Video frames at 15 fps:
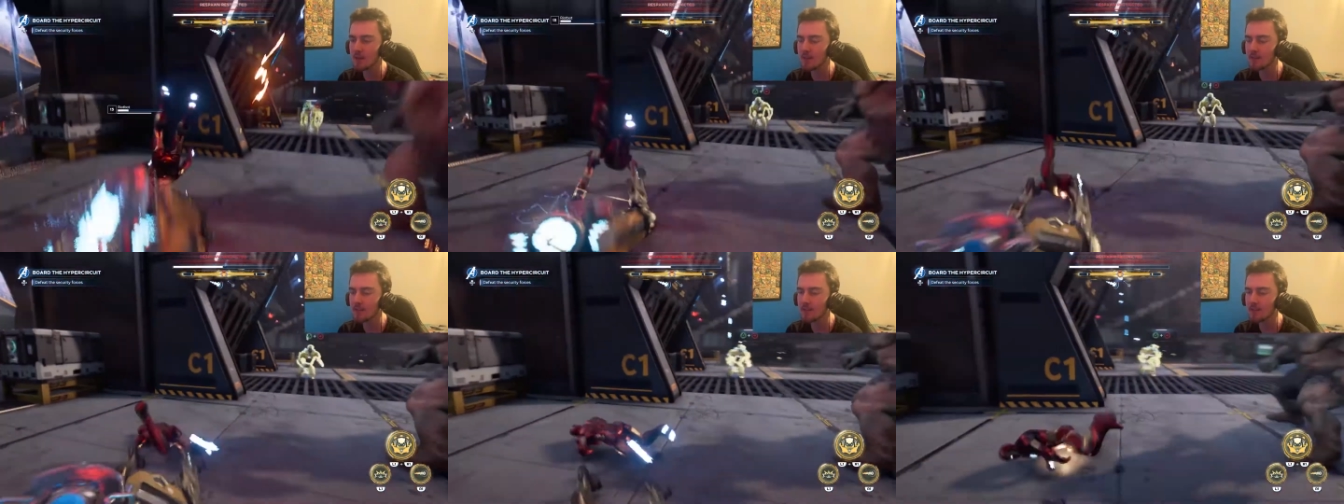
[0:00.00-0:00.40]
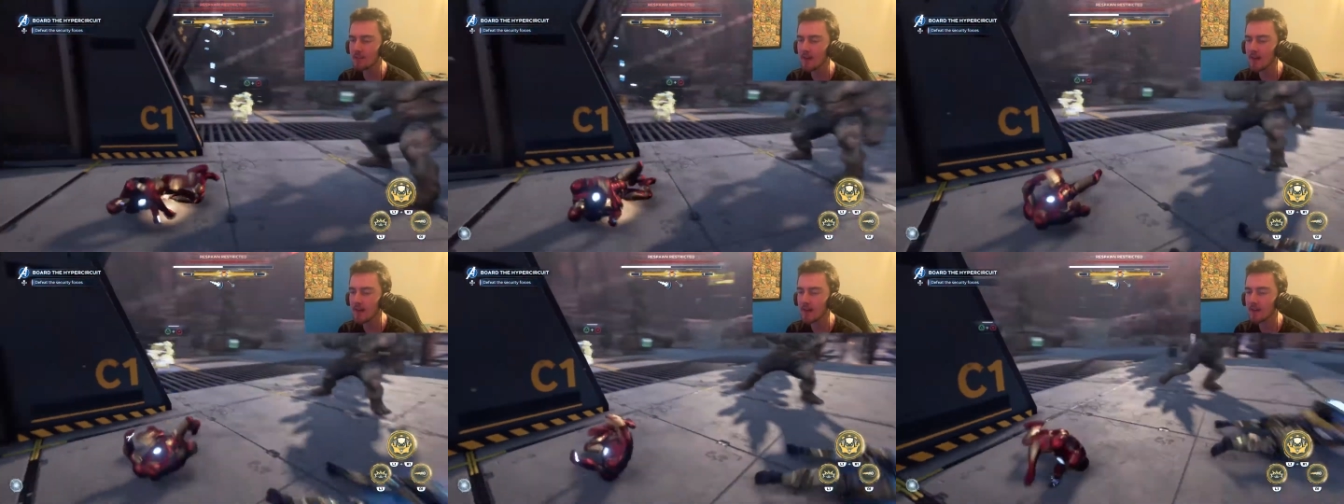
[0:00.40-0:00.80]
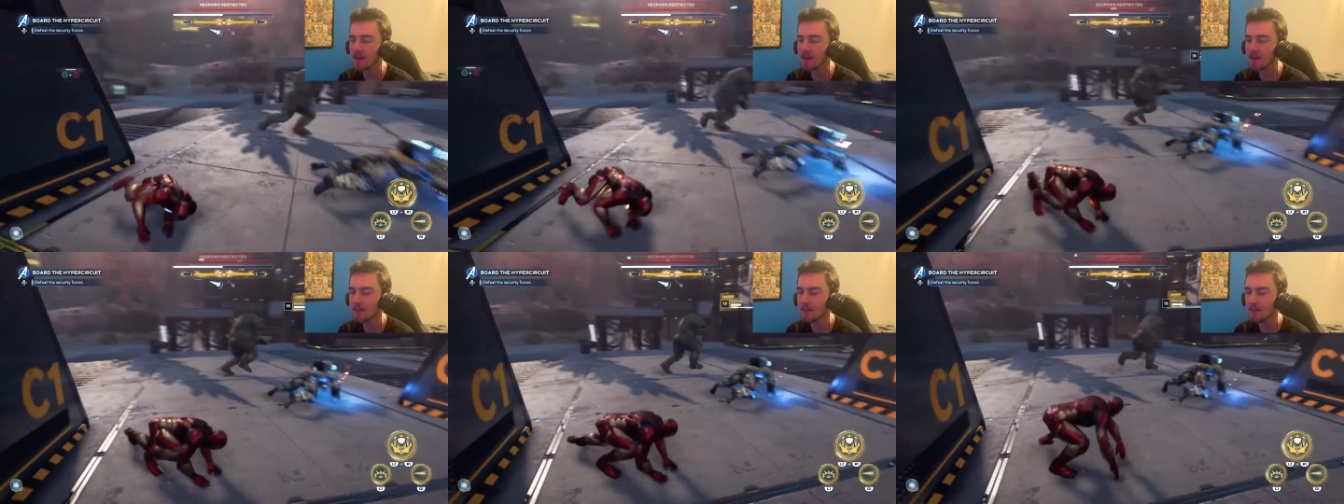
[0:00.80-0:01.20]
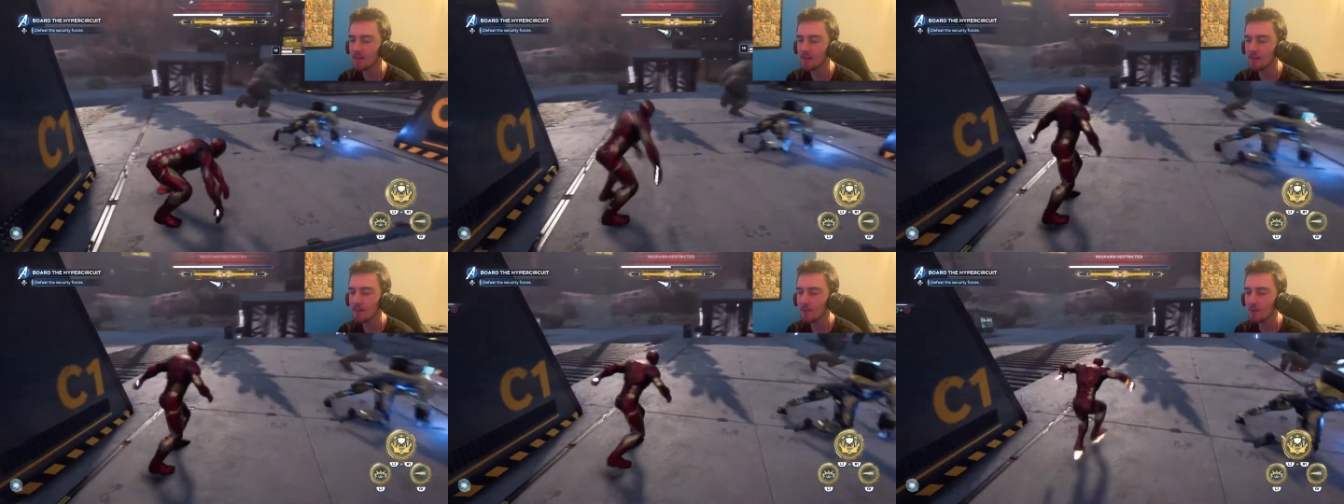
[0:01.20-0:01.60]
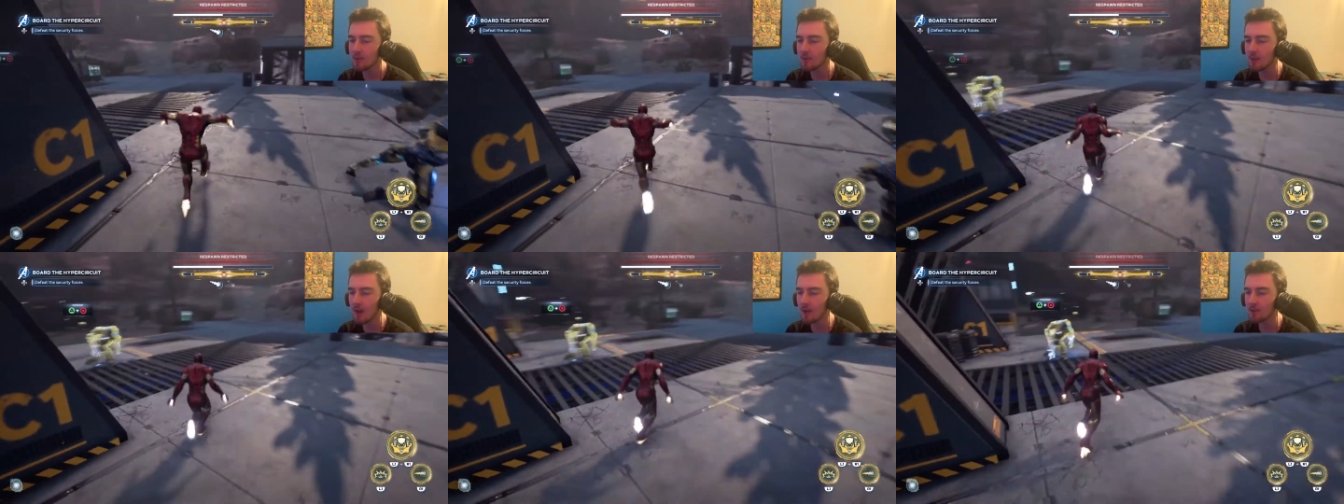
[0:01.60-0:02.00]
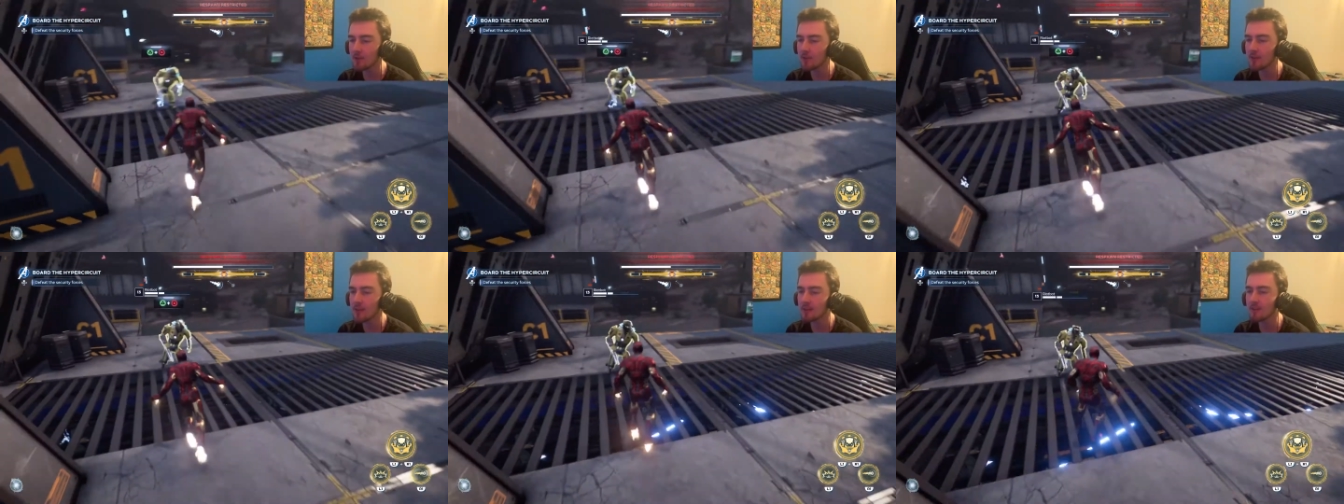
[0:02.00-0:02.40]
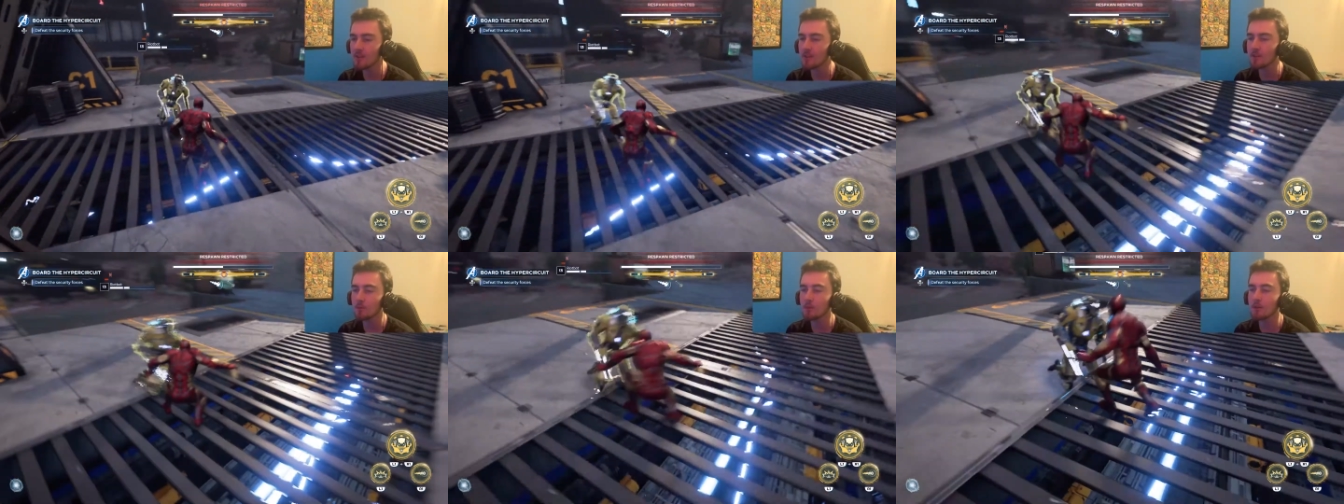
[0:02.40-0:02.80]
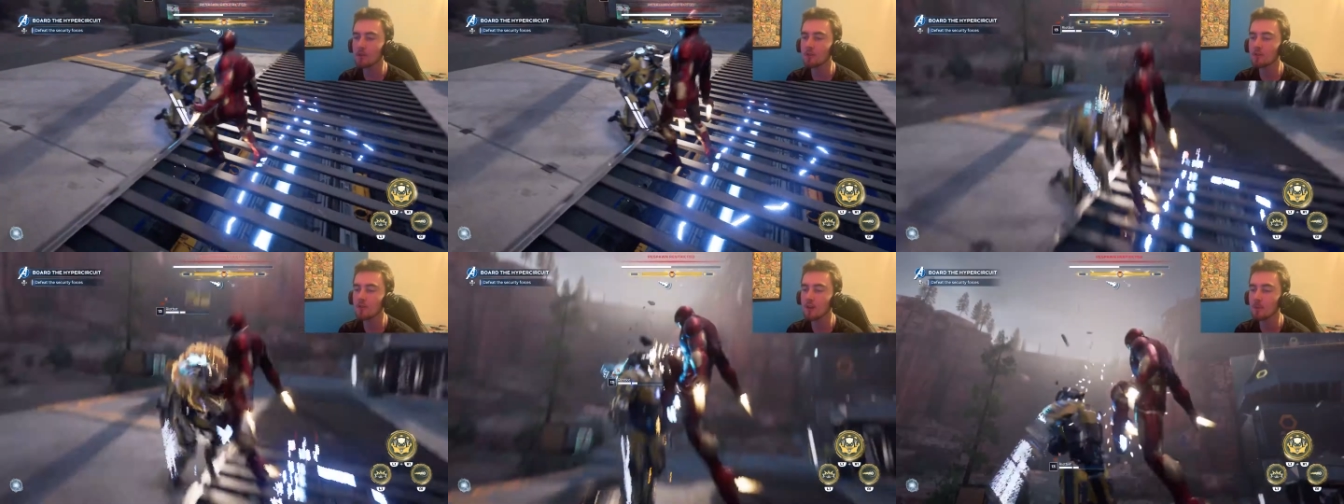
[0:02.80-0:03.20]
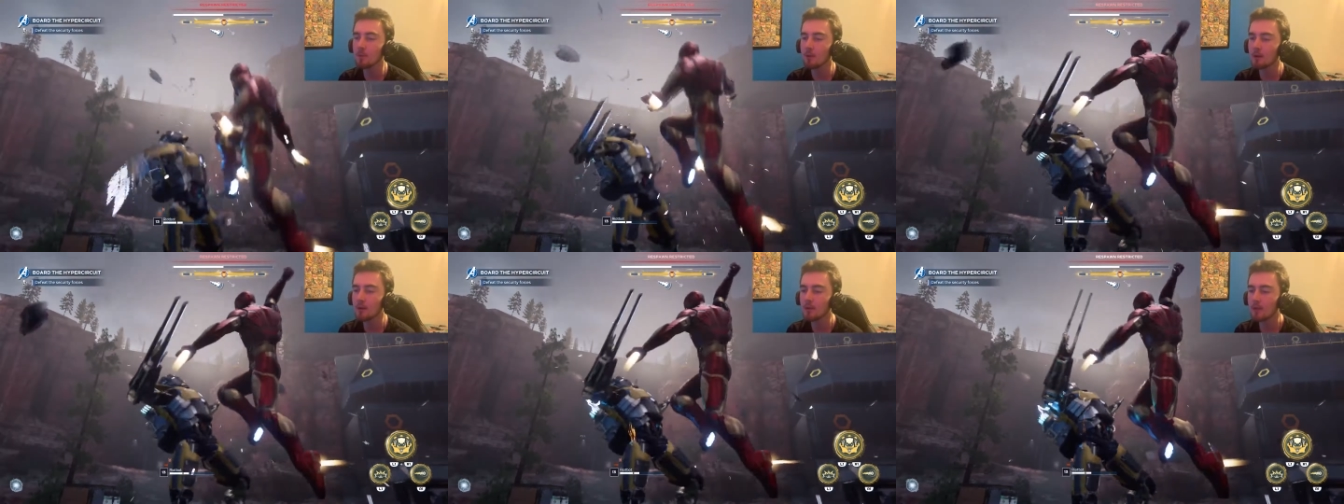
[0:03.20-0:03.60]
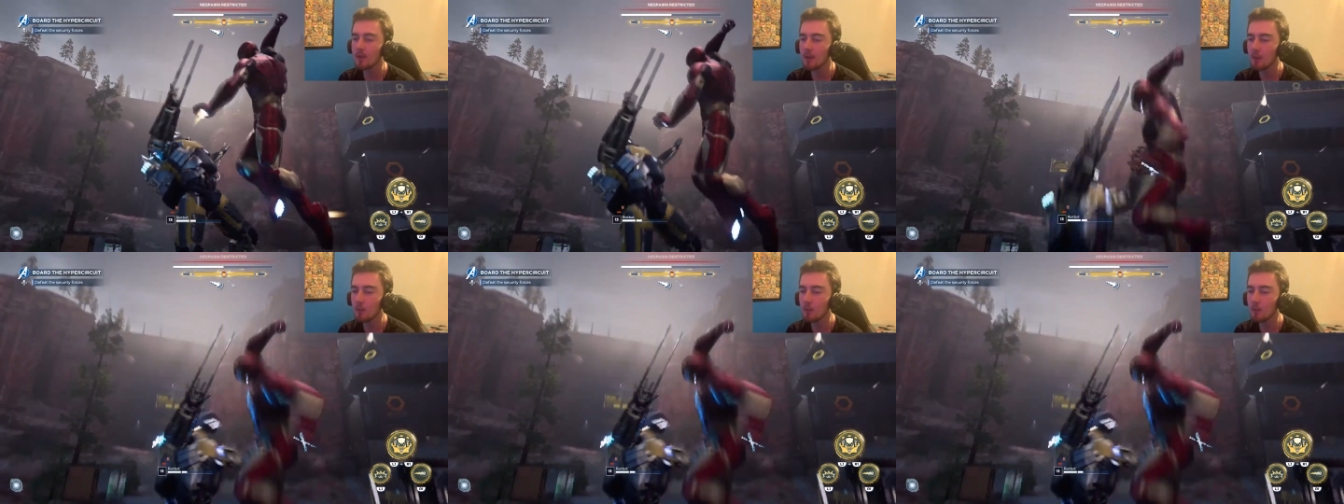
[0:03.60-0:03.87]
I didn't die. So I was stuck there and I had to reload the checkpoint. It